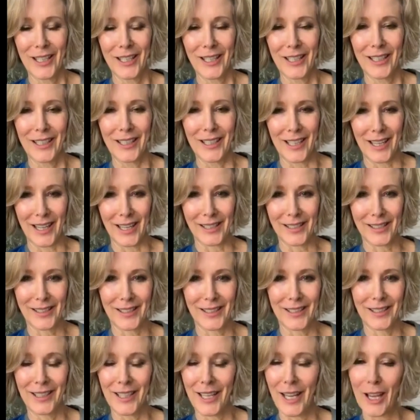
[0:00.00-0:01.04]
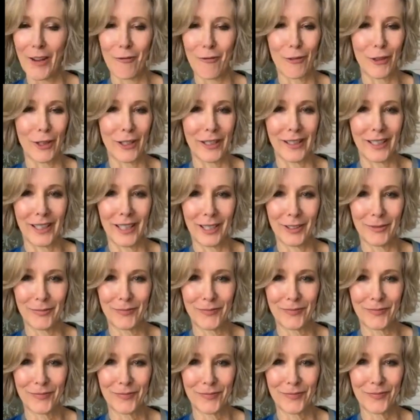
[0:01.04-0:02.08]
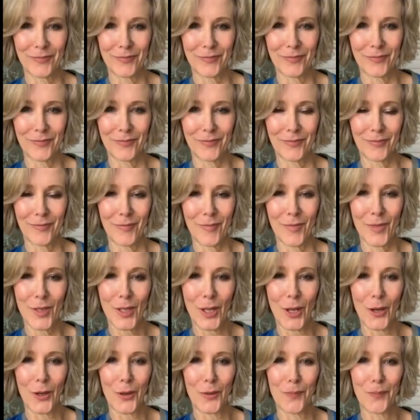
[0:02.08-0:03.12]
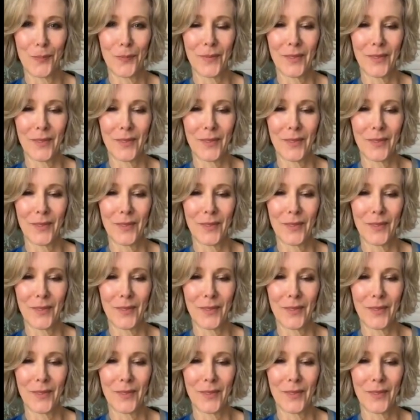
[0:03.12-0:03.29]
Yes, everything. So